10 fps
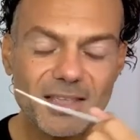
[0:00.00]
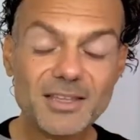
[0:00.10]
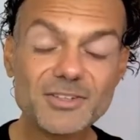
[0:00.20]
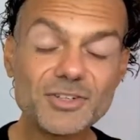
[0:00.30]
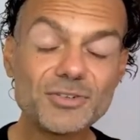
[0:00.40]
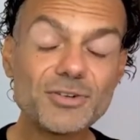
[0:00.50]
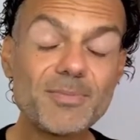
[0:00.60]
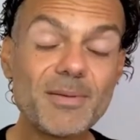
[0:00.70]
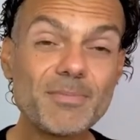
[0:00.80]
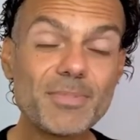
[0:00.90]
uh, do you
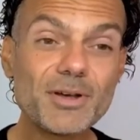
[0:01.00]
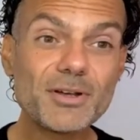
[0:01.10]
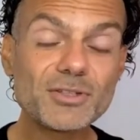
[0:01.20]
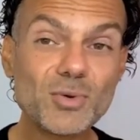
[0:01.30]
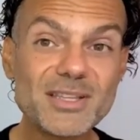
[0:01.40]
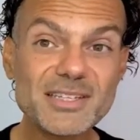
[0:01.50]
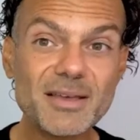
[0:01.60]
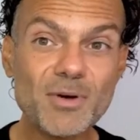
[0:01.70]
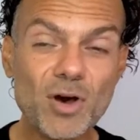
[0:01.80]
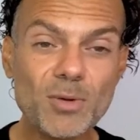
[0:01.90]
remember
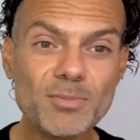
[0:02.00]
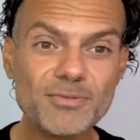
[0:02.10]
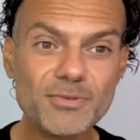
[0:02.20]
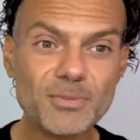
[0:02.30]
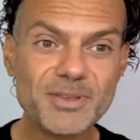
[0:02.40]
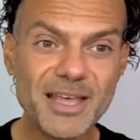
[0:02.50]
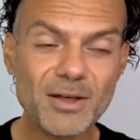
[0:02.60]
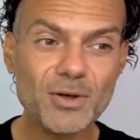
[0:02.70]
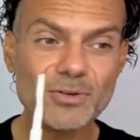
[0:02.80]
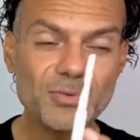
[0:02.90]
Troisième Homme from
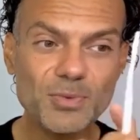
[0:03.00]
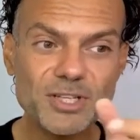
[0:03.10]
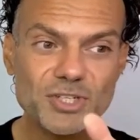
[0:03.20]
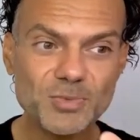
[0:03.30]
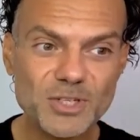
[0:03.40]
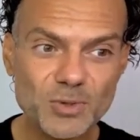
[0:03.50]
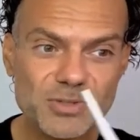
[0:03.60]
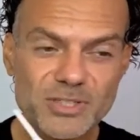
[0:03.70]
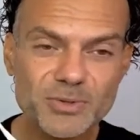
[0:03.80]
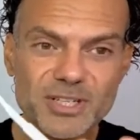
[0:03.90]
Caron, which which
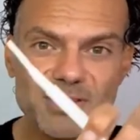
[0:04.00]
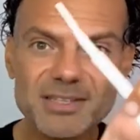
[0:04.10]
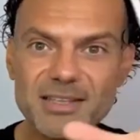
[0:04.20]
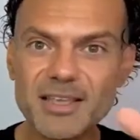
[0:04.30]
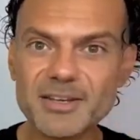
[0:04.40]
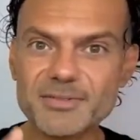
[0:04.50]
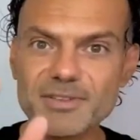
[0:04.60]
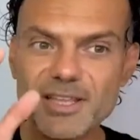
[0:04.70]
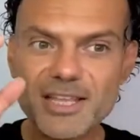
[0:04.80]
also did this kind of